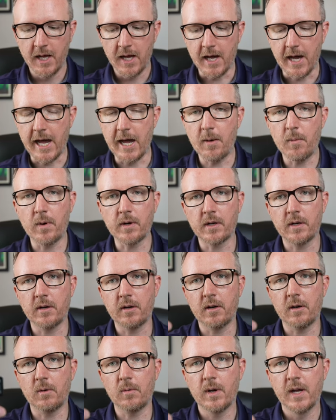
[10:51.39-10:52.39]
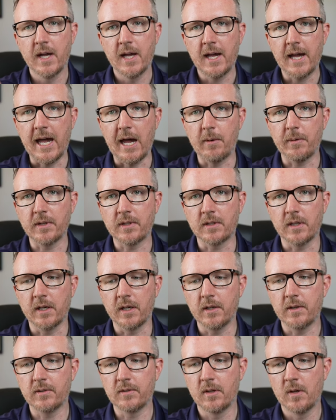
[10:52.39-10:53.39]
I want to know how it
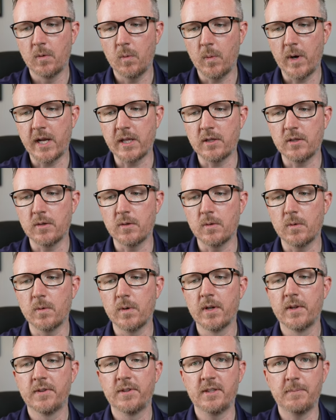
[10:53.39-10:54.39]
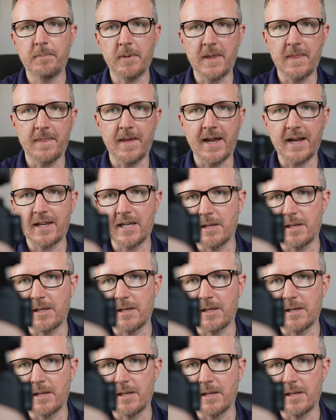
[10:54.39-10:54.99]
does when you spin that